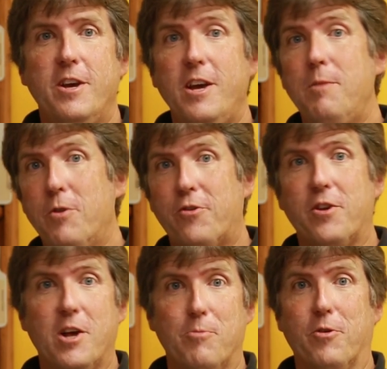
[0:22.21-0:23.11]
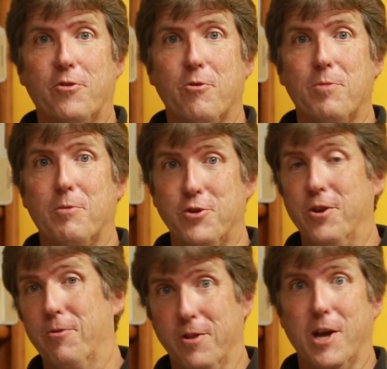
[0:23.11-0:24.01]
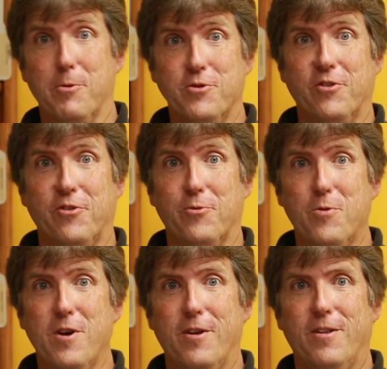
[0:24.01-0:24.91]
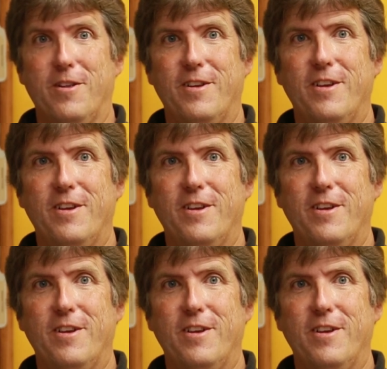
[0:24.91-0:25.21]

and most of the comic books that are published in other languages as well.